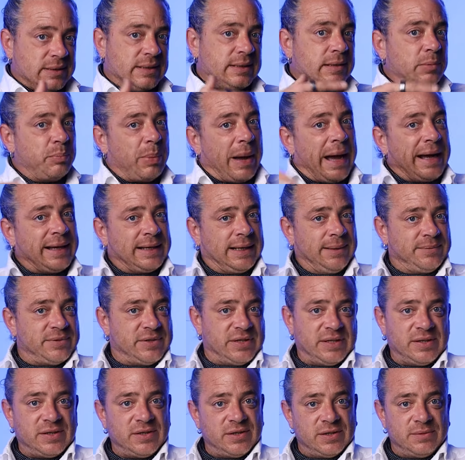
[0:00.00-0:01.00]
the backup
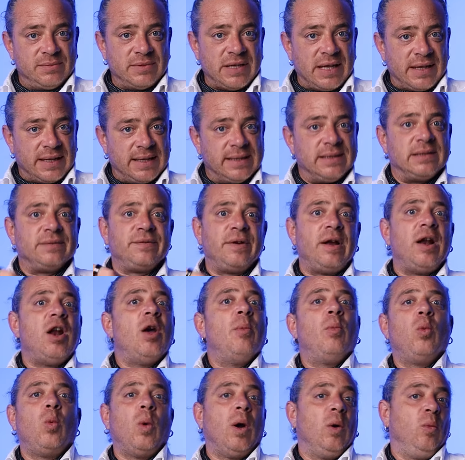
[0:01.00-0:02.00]
system that they
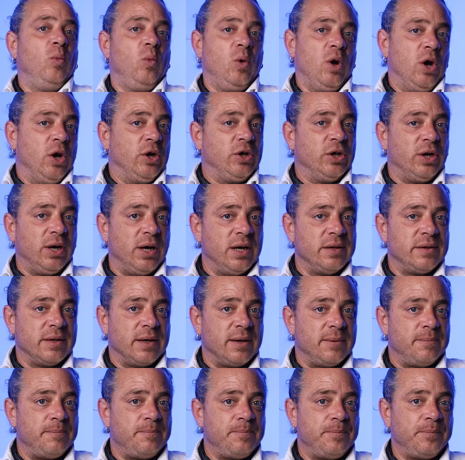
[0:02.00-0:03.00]
develop won't work either.